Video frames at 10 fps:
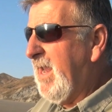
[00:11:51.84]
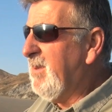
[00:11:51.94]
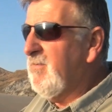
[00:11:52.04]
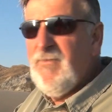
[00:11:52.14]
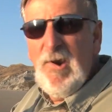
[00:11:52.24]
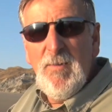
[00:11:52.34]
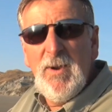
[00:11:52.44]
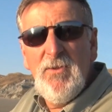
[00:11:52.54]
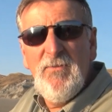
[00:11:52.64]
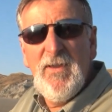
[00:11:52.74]
and
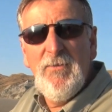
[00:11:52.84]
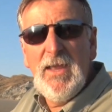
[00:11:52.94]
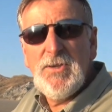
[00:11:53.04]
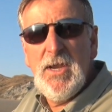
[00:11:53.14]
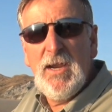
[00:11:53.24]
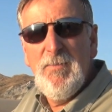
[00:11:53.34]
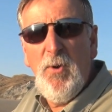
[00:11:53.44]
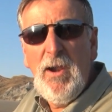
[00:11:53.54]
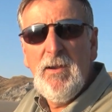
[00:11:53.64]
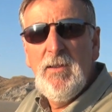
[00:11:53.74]
invariably you feel that second
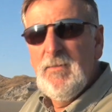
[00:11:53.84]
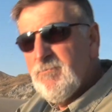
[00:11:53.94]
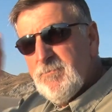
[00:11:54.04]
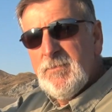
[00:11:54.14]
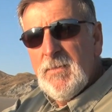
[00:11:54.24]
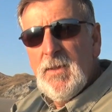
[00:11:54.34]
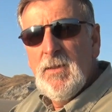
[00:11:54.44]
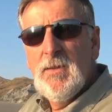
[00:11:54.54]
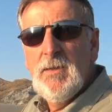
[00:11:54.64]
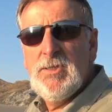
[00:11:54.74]
bite.
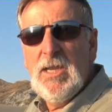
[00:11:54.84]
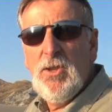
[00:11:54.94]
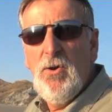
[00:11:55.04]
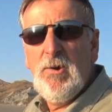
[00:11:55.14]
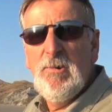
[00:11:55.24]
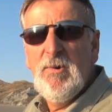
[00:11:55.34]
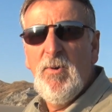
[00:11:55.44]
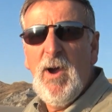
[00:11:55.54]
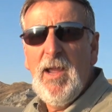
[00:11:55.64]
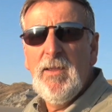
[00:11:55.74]
Set the hook in your
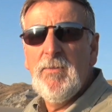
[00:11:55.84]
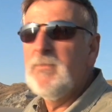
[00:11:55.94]
way.